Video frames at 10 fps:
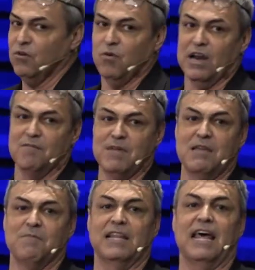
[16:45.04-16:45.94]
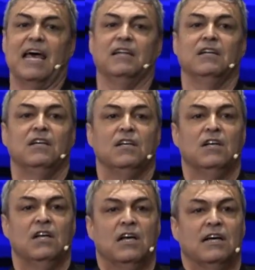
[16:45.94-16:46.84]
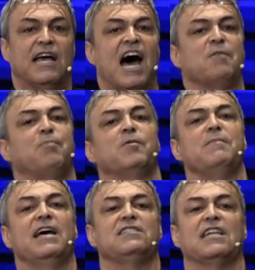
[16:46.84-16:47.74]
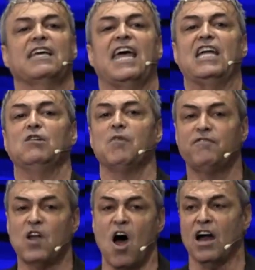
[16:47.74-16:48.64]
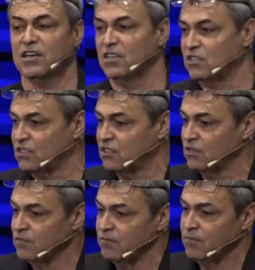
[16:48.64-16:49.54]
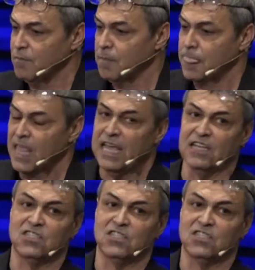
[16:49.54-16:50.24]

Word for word: what I mean by that. God permits the kingdom of darkness. It's